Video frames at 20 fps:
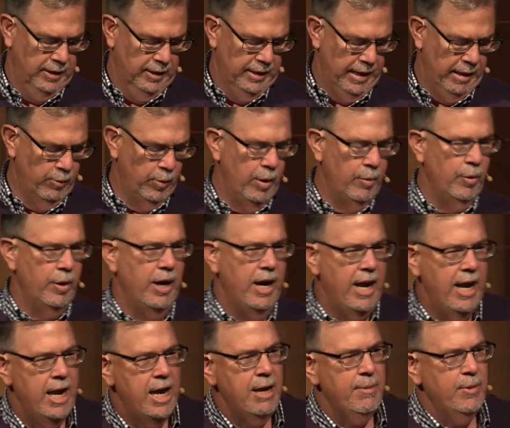Now, what we're
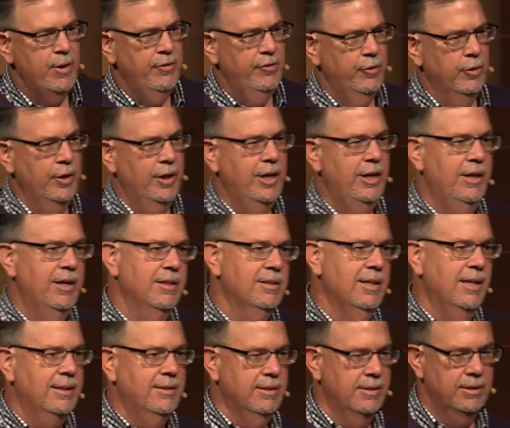aiming for here is
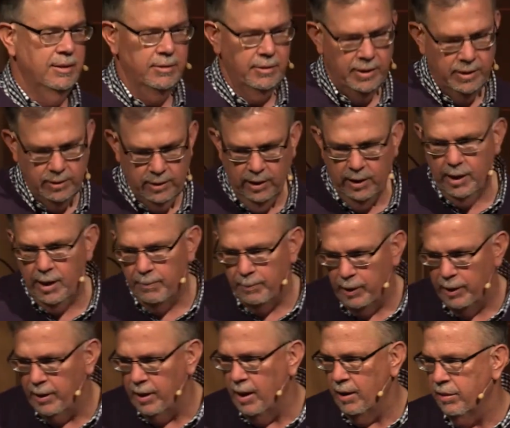not to sit around and go, "I'm a
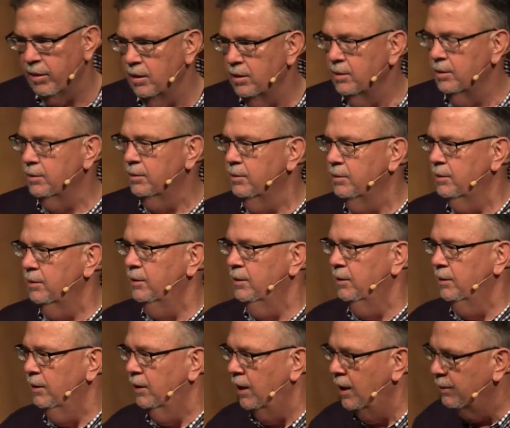nothing,
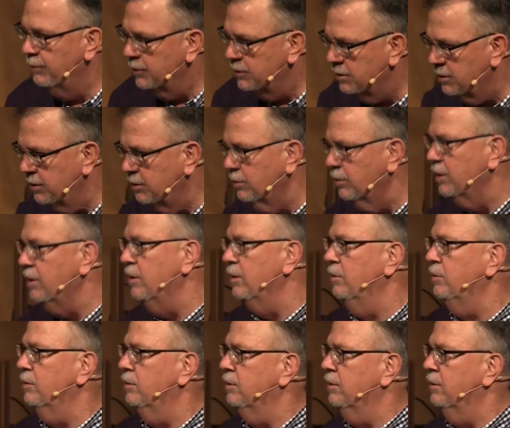I'm a zero."